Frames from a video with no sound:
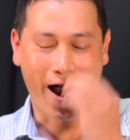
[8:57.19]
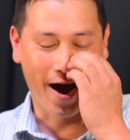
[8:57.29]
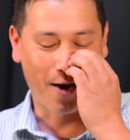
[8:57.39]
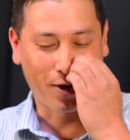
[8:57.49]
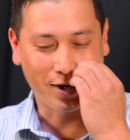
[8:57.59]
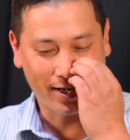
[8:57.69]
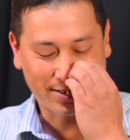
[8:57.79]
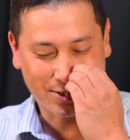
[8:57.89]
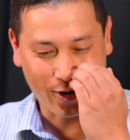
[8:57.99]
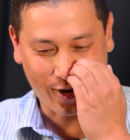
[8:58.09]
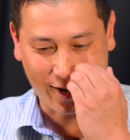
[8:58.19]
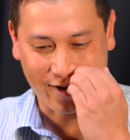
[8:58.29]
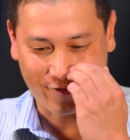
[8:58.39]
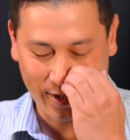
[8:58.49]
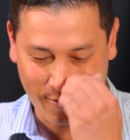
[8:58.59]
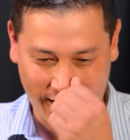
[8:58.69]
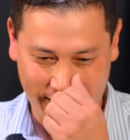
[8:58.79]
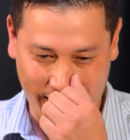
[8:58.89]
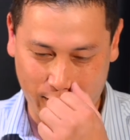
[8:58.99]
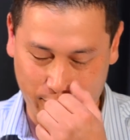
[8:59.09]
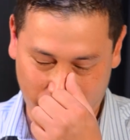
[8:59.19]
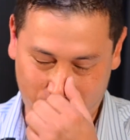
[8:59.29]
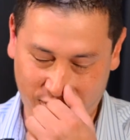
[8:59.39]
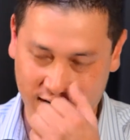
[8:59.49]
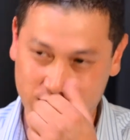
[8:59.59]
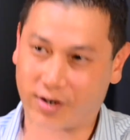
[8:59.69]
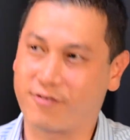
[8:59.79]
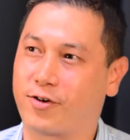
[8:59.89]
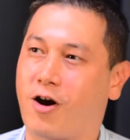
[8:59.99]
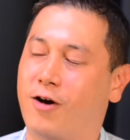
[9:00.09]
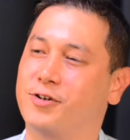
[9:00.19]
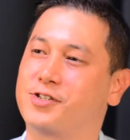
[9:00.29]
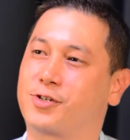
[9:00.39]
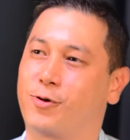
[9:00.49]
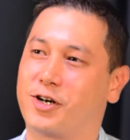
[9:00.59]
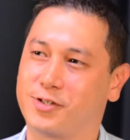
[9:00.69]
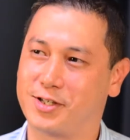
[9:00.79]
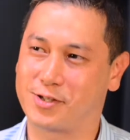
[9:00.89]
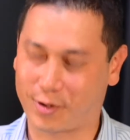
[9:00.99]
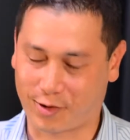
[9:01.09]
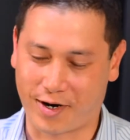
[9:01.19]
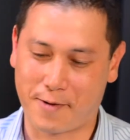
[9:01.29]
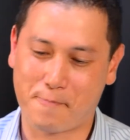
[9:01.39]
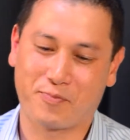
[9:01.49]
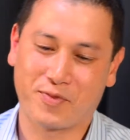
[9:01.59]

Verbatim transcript: Uh, well, yeah. So a friend of mine, Aaron Bilbray, is running for Congress, Congressional District Three.